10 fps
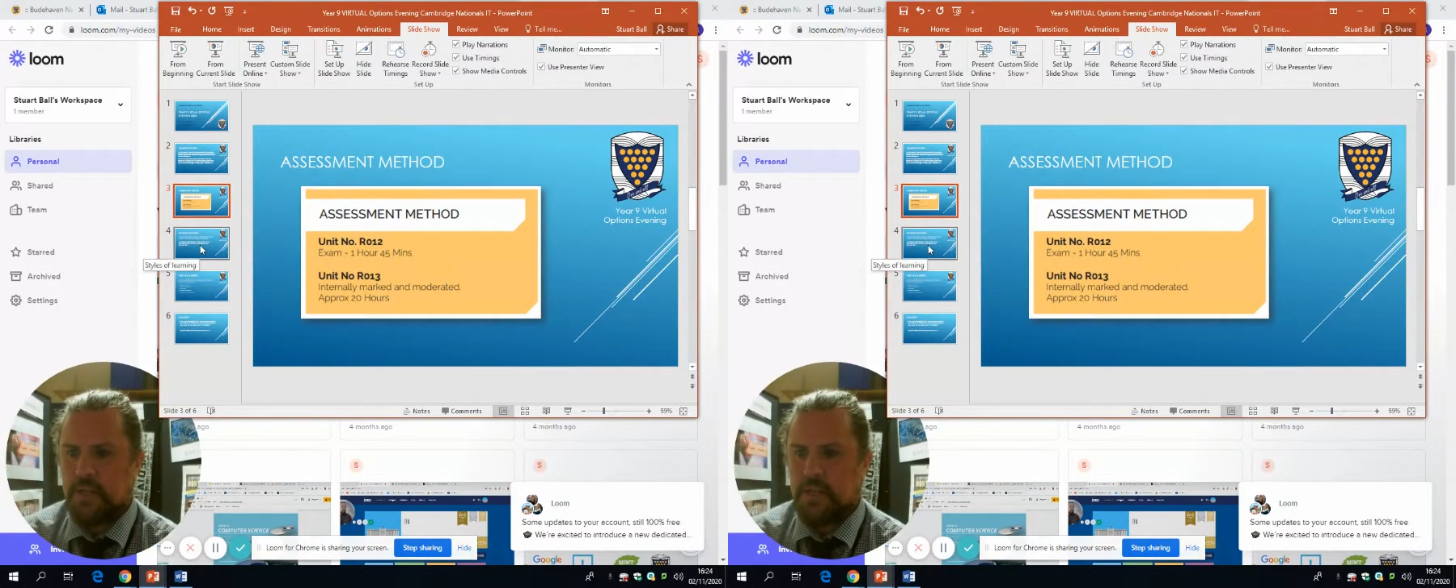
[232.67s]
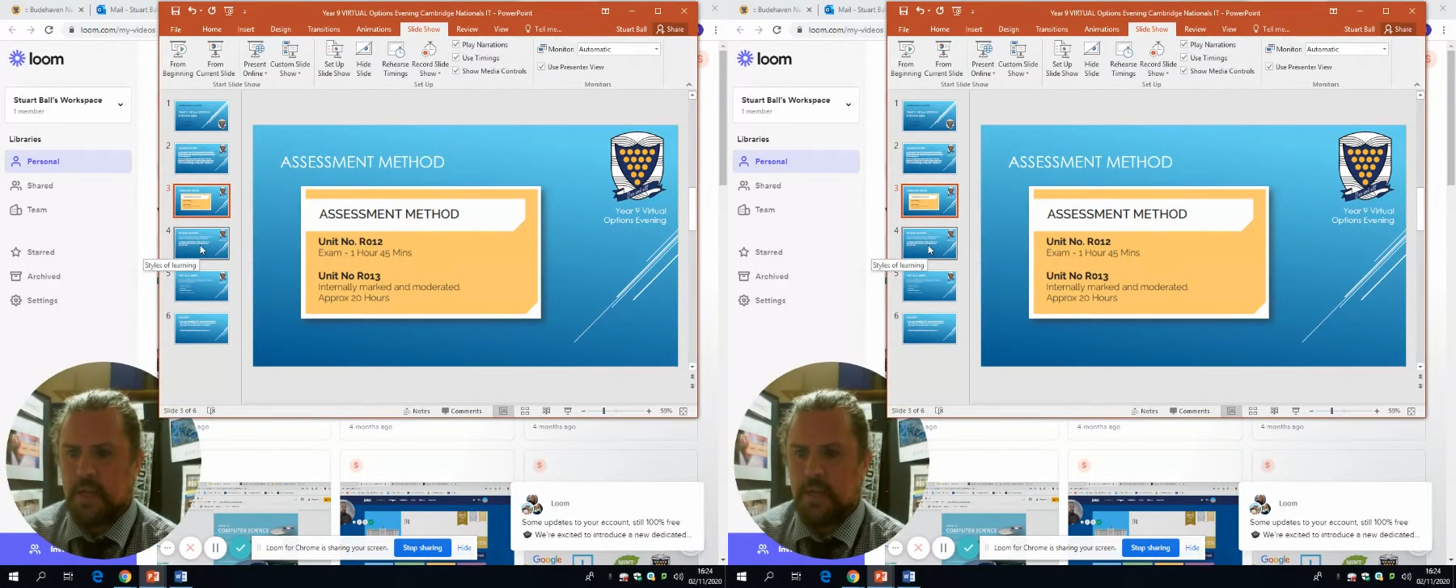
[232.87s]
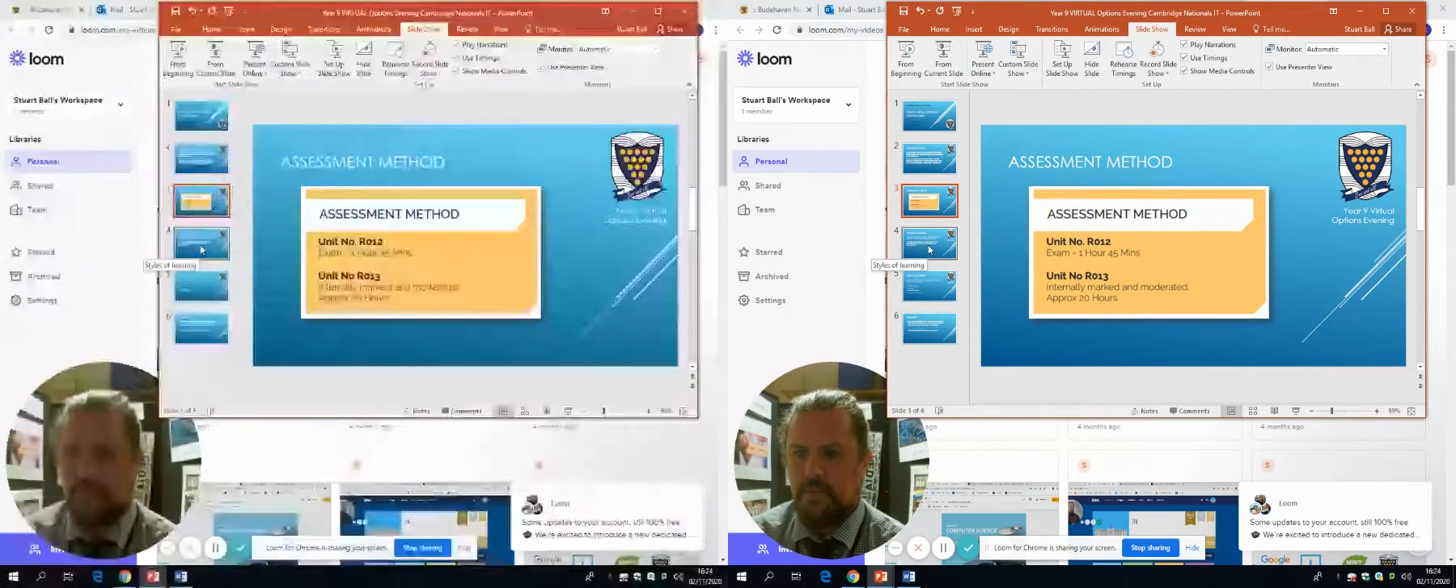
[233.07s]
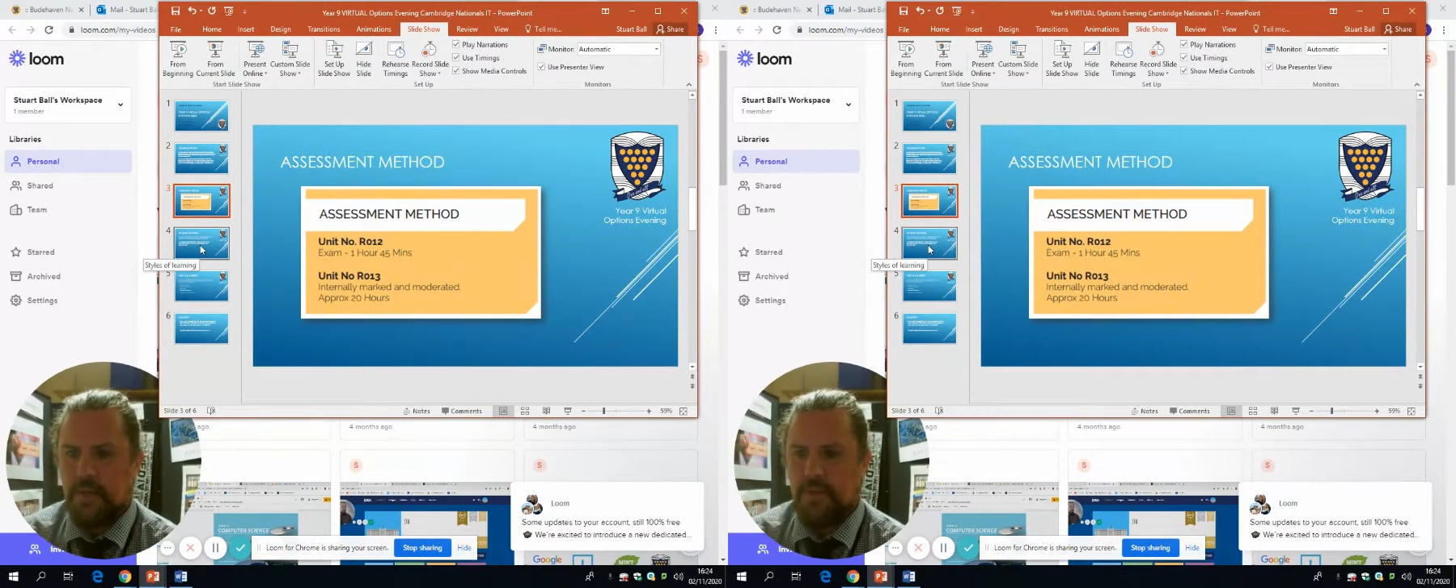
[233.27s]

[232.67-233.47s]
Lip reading: assessment method.